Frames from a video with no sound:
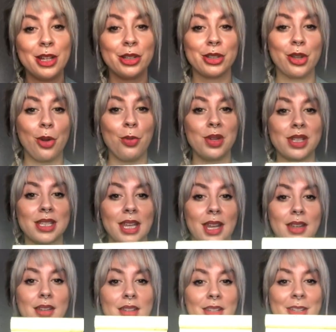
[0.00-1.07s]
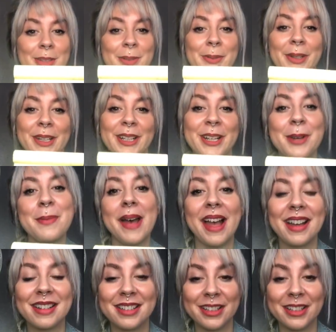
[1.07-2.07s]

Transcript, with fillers: So once again, we're gonna go back